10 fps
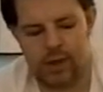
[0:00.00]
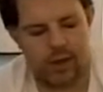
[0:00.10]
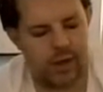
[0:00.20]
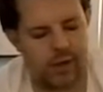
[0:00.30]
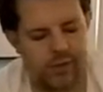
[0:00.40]

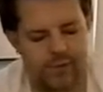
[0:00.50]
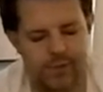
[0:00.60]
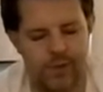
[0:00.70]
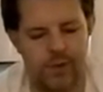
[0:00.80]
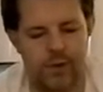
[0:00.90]

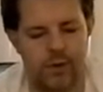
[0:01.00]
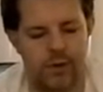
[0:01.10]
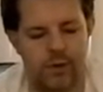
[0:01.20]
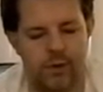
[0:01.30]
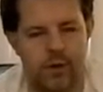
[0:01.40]
If
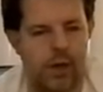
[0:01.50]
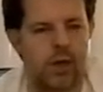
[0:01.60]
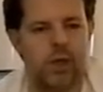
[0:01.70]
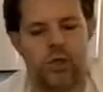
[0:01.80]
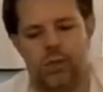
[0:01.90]
you're not
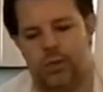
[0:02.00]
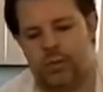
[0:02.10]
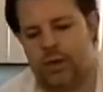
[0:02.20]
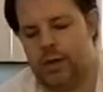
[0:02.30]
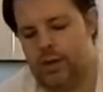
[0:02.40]
on
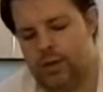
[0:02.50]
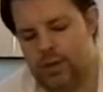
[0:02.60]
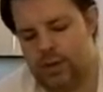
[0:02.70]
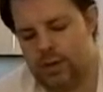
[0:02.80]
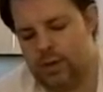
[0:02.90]
21,
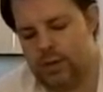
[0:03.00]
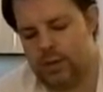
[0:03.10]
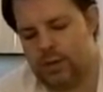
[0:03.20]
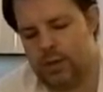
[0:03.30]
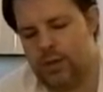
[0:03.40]

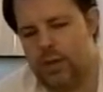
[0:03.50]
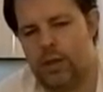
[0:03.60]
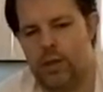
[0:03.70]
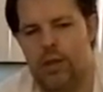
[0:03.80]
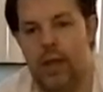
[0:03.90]

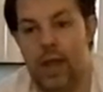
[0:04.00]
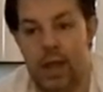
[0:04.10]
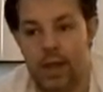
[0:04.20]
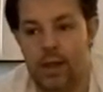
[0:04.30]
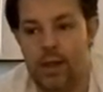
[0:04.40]
you
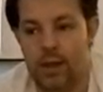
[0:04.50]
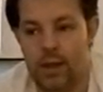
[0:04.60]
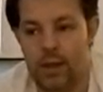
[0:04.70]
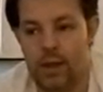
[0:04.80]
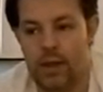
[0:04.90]
hit.
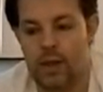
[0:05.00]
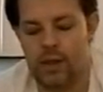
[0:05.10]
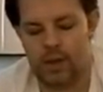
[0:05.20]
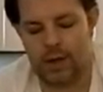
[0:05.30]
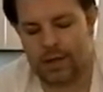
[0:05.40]

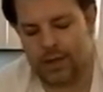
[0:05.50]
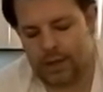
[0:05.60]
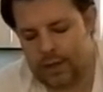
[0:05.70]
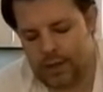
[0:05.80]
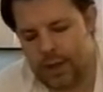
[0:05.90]
Like,
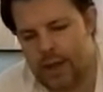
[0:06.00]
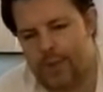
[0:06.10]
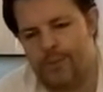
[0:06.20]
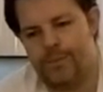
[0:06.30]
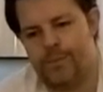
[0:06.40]
you
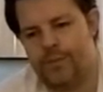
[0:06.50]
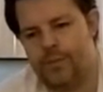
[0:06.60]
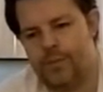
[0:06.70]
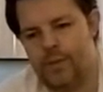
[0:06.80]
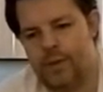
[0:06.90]
hit.
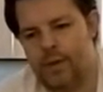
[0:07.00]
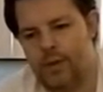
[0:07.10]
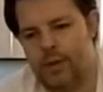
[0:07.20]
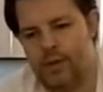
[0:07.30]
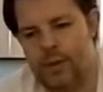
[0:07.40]

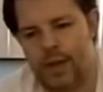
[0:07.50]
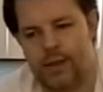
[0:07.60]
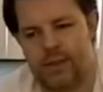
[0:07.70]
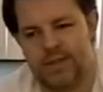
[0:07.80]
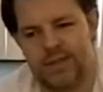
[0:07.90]

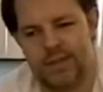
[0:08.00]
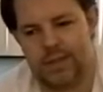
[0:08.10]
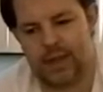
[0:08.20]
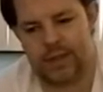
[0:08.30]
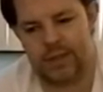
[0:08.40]

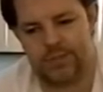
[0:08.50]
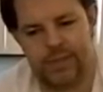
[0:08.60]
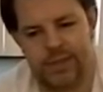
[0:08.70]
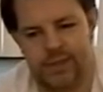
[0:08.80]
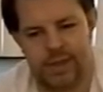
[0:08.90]
This
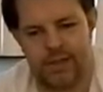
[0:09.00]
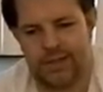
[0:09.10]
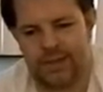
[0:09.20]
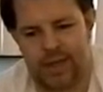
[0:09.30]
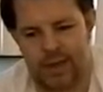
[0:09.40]
means
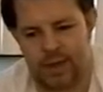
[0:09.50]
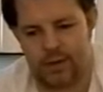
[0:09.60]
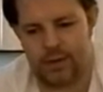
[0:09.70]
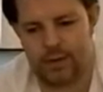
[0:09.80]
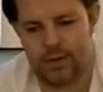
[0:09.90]
stand.
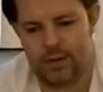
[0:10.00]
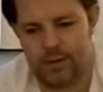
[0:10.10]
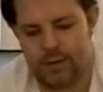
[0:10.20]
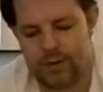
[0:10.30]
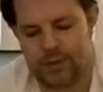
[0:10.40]

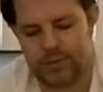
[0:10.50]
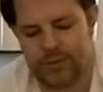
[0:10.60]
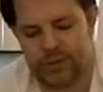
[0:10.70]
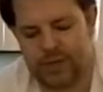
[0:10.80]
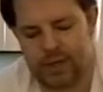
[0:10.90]
This
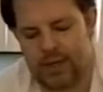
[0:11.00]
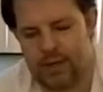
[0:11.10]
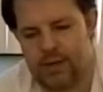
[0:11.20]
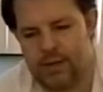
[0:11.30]
means hit.